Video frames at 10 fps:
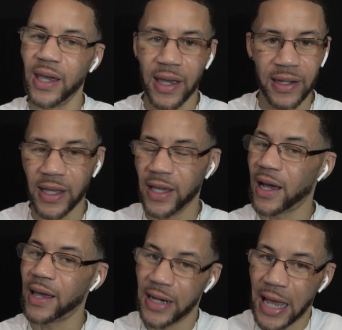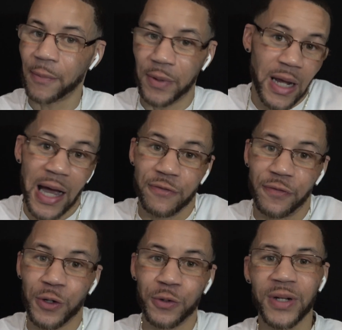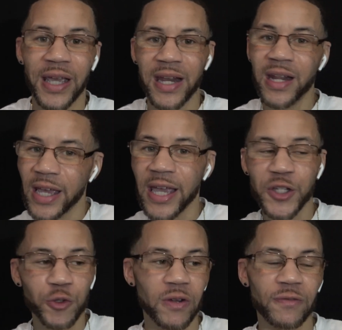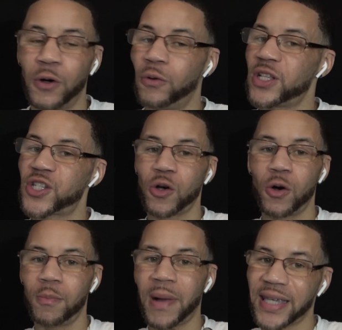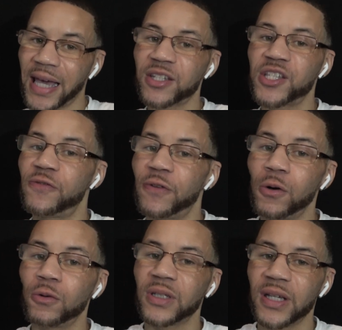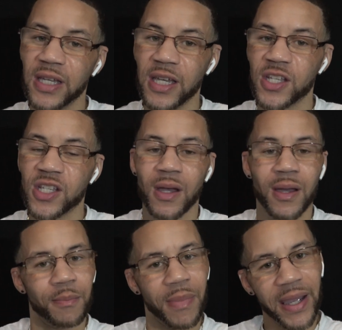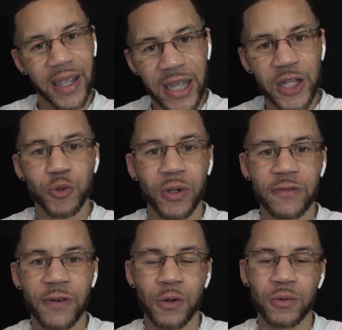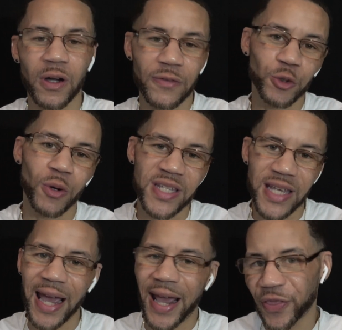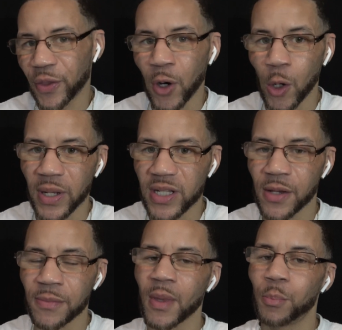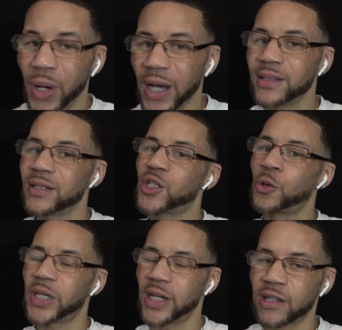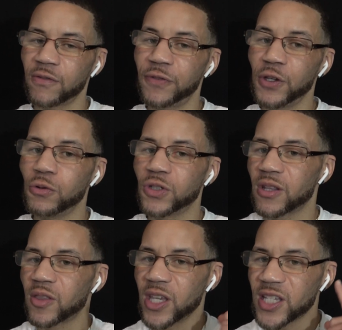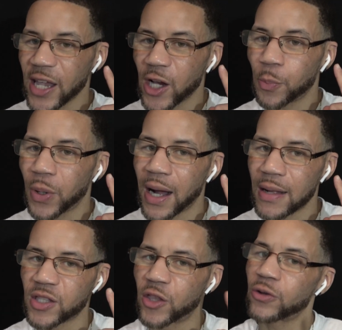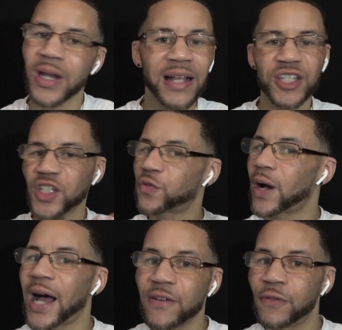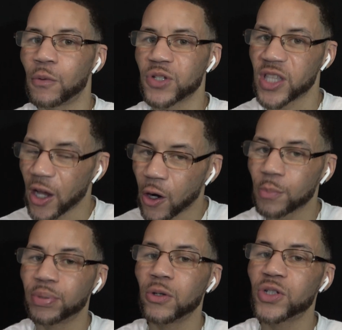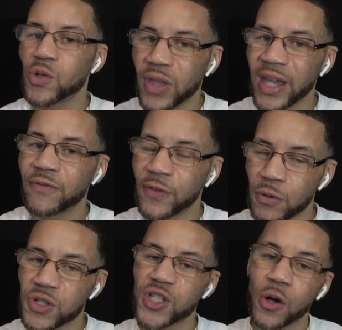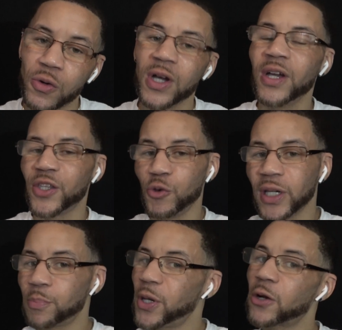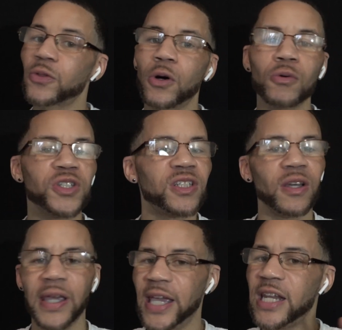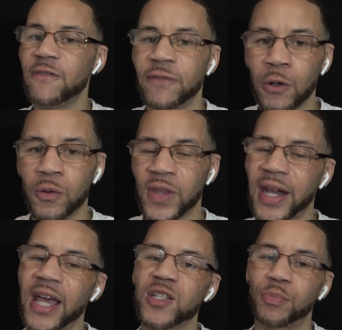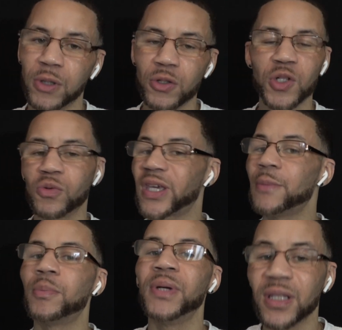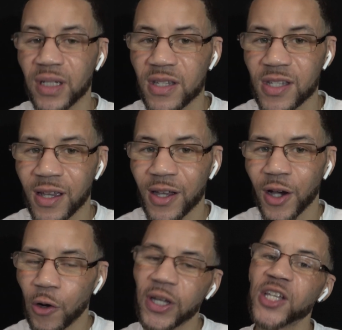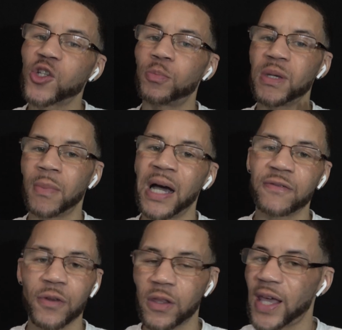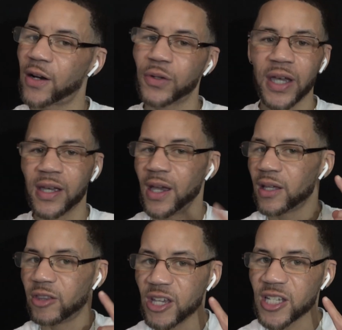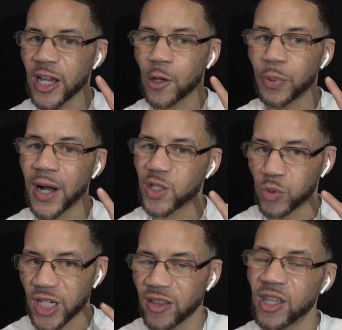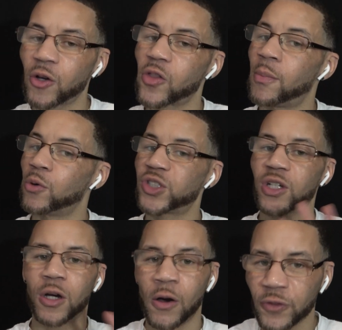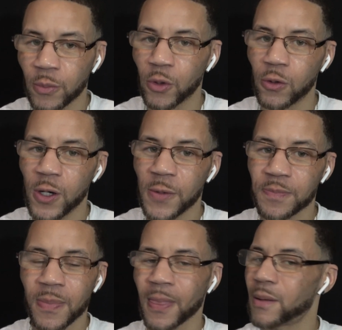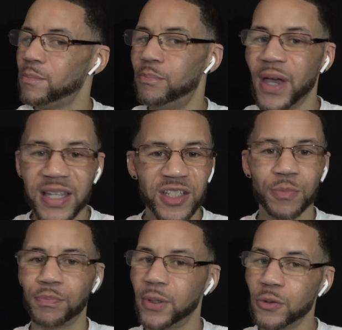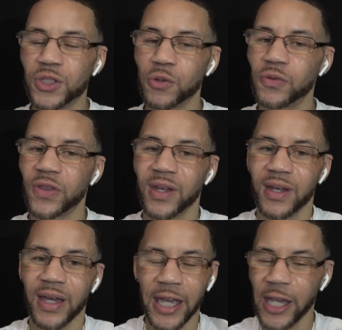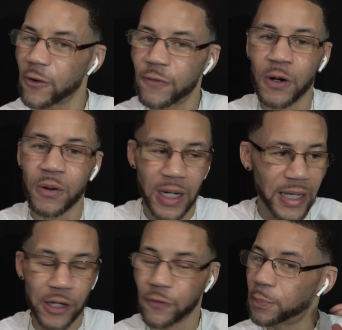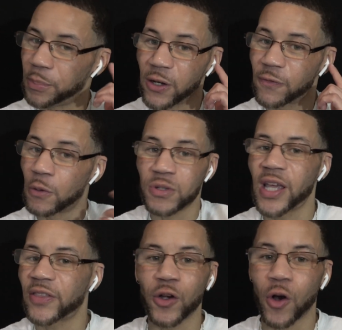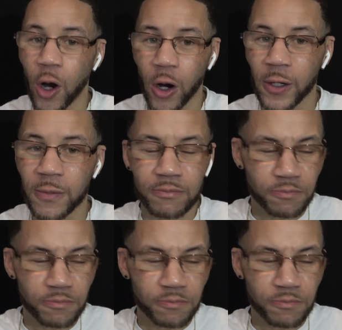an iPhone and an Android phone, and so my Galaxy Fold is my Android phone of choice at the moment. But don't get it confused, these AirPods, they're not just for iPhones, they are Bluetooth headphones, so you can pair those to any phone that has Bluetooth capabilities. Okay, so be mindful of that, okay? These AirPods, which I think are the most comfortable, best Bluetooth earphones that there are,